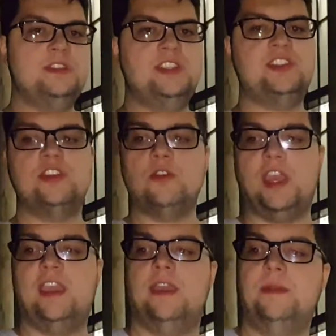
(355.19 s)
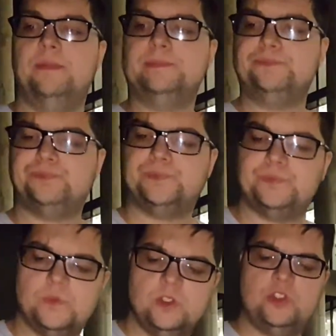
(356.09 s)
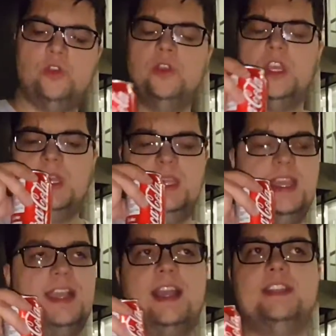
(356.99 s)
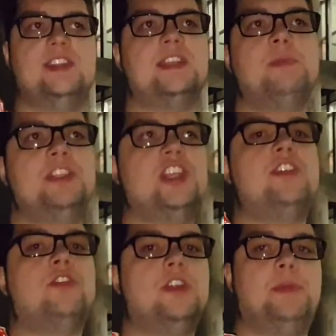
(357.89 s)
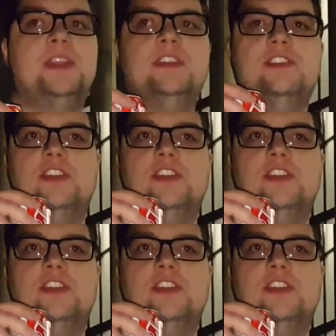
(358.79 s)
Decent, okay hit. So yeah, guys, that's my general opinion.